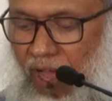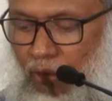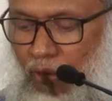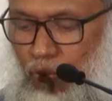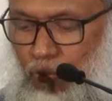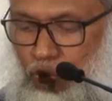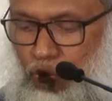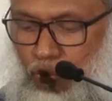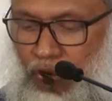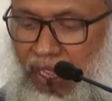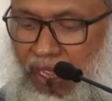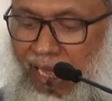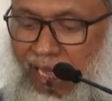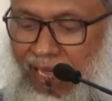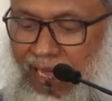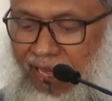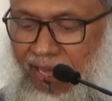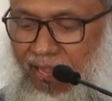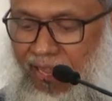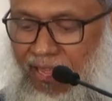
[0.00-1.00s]

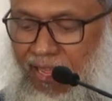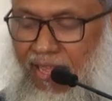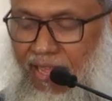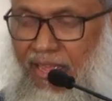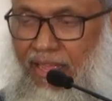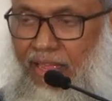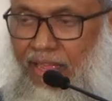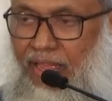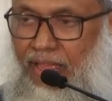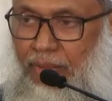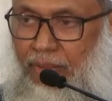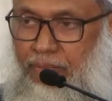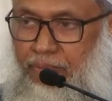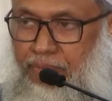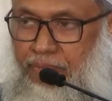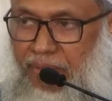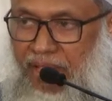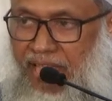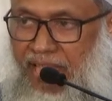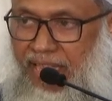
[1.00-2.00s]
will
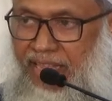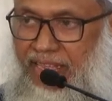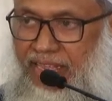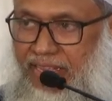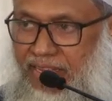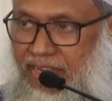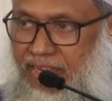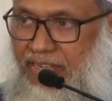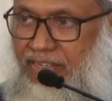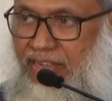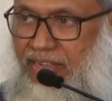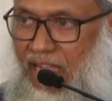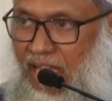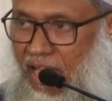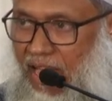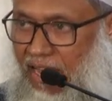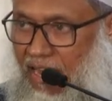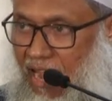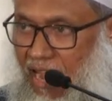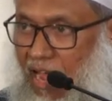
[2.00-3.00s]
make his
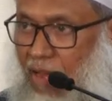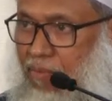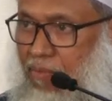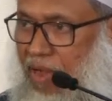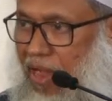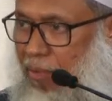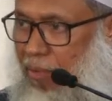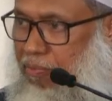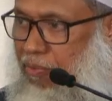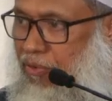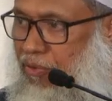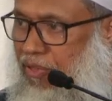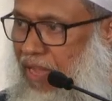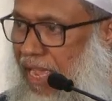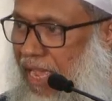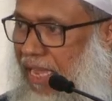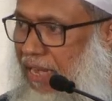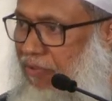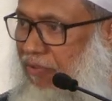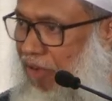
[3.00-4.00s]
haram upon the
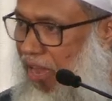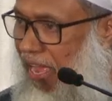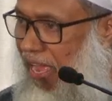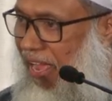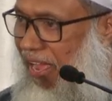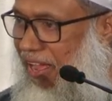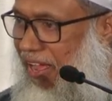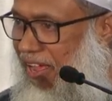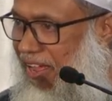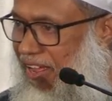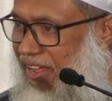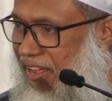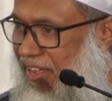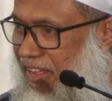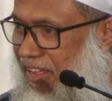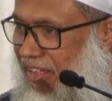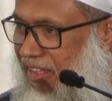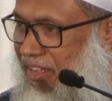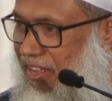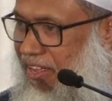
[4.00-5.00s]
hellfire.
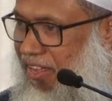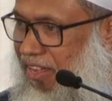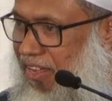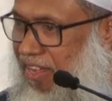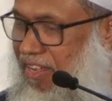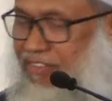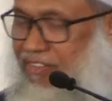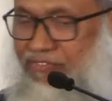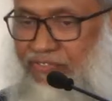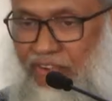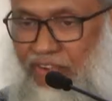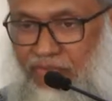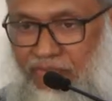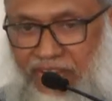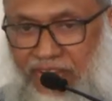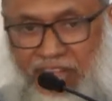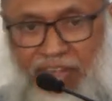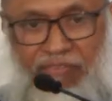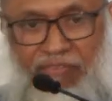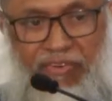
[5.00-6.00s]
He is
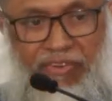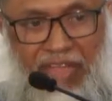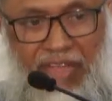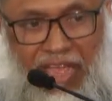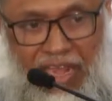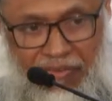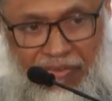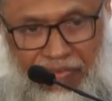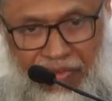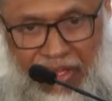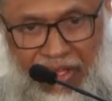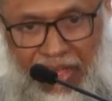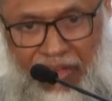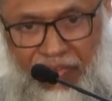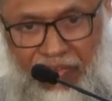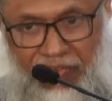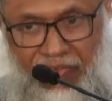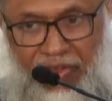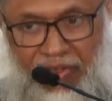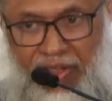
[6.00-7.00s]
forbidden for the hellfire.
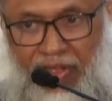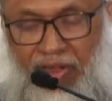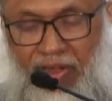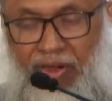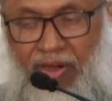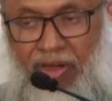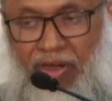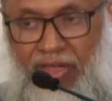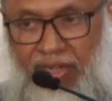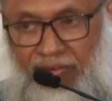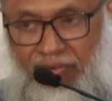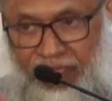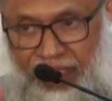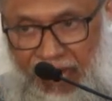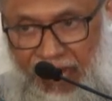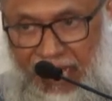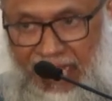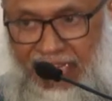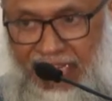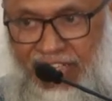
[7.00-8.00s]

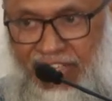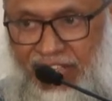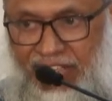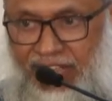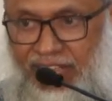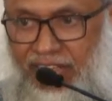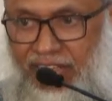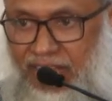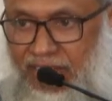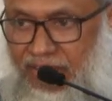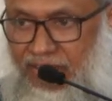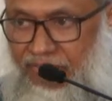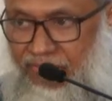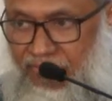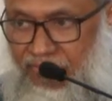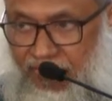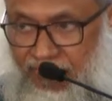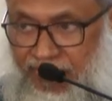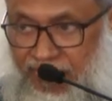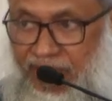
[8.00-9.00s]
Hellfire is
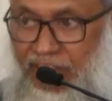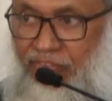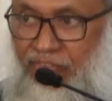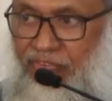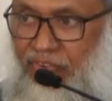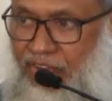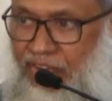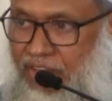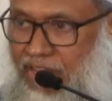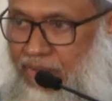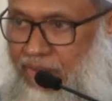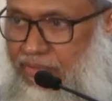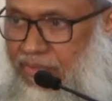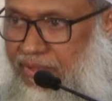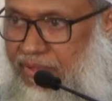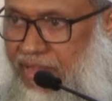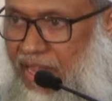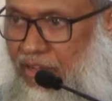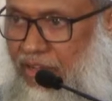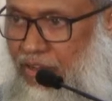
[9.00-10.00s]
forbidden for him,
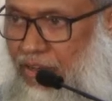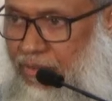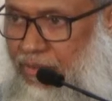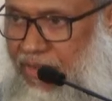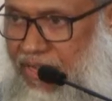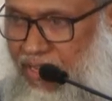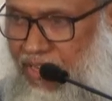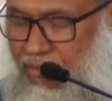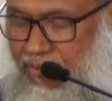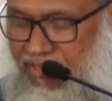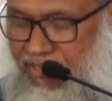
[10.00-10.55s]
that he'll be